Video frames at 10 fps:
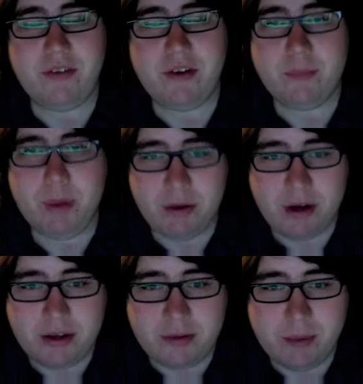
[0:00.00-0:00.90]
your
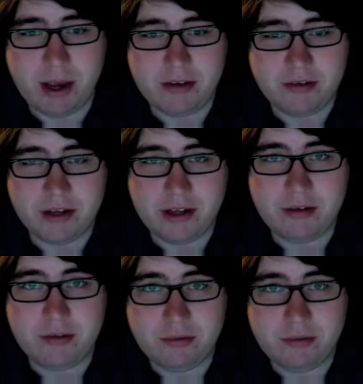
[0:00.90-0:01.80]
opponent is pestering
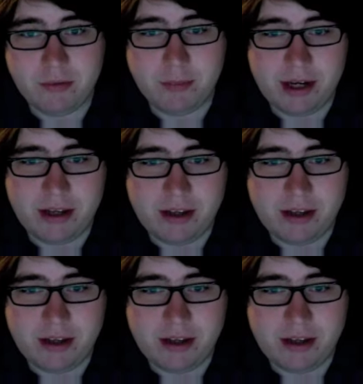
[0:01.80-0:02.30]
you repeatedly,